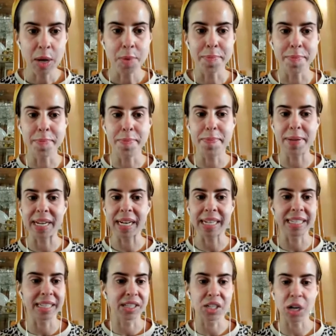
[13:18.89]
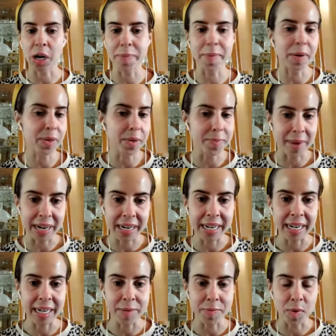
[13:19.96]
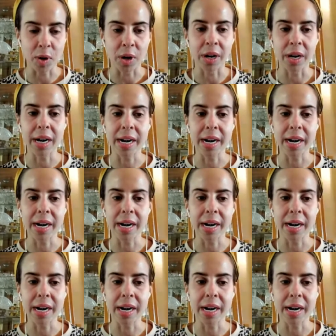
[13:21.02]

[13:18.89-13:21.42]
Yes. Because it's not about the money anymore.